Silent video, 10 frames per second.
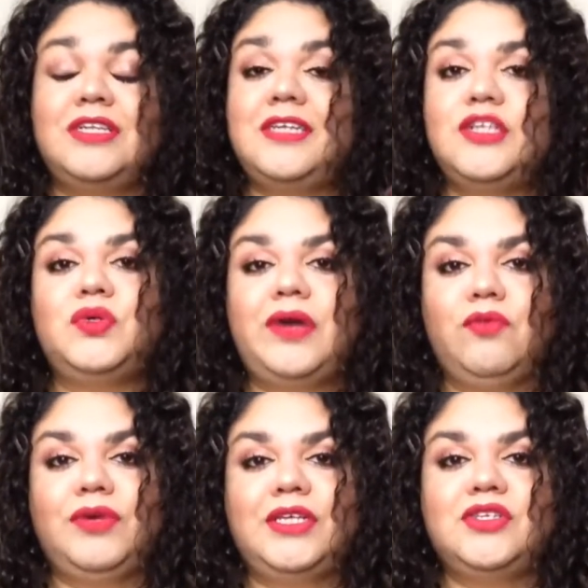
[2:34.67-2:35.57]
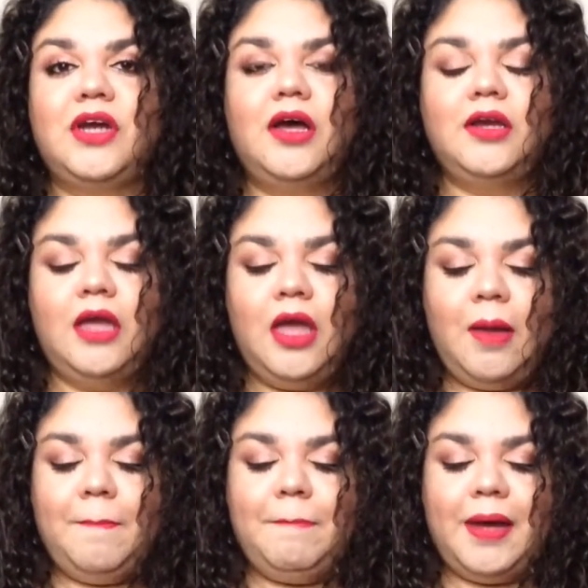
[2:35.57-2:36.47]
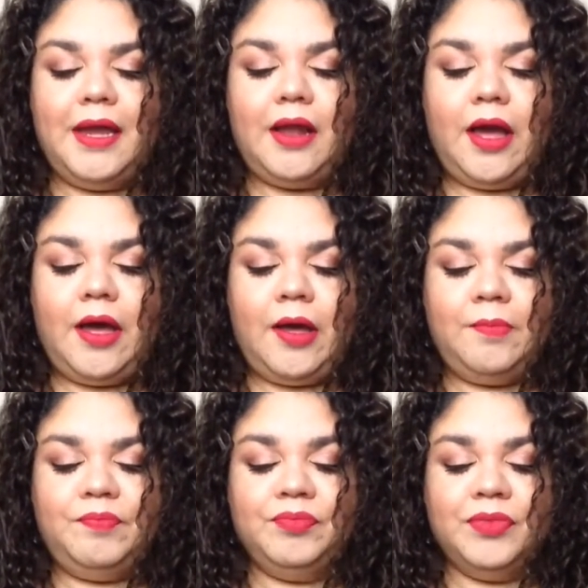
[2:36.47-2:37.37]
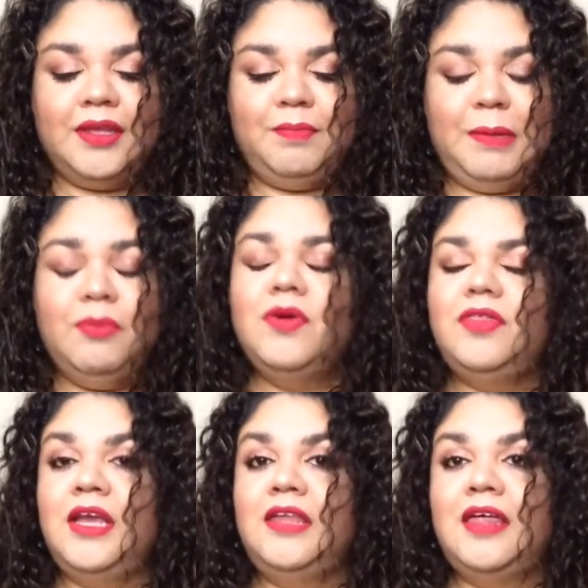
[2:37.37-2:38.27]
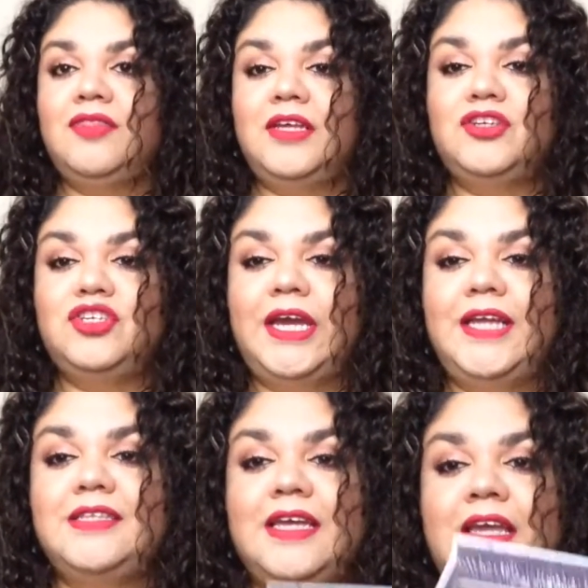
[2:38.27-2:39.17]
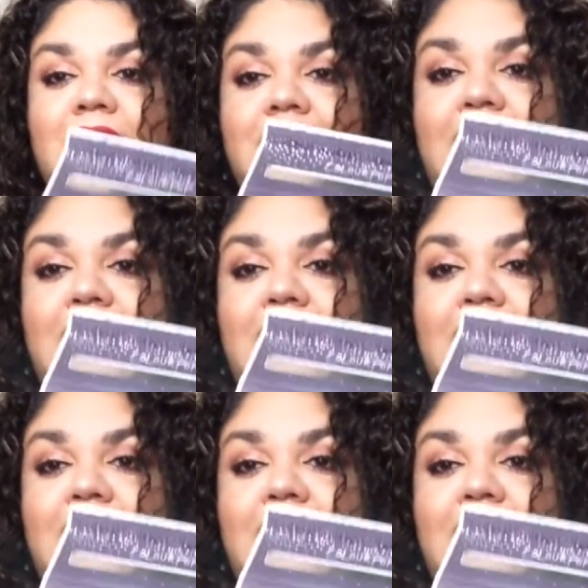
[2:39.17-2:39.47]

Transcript: did do a restock, but people were thinking that these shades in the